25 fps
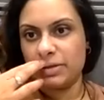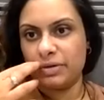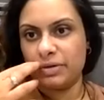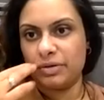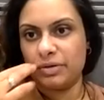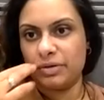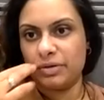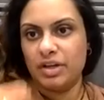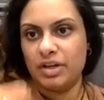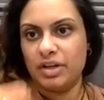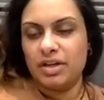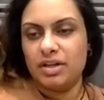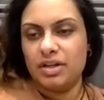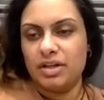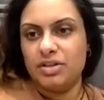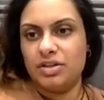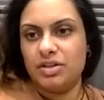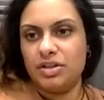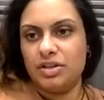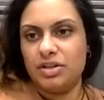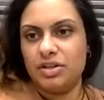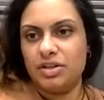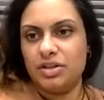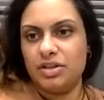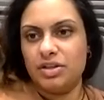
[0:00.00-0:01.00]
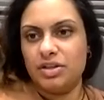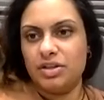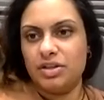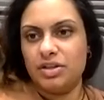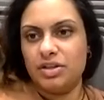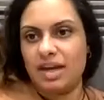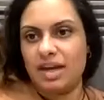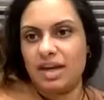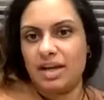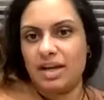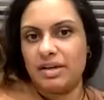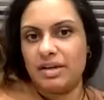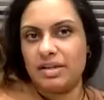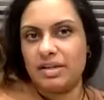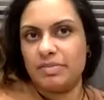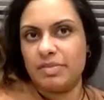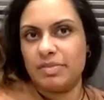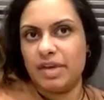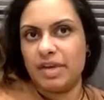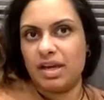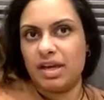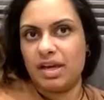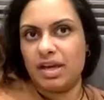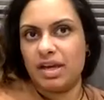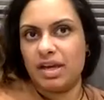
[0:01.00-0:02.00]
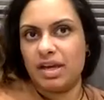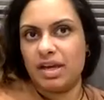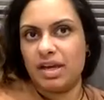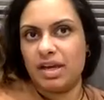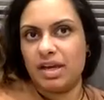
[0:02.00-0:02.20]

So, do you see that as being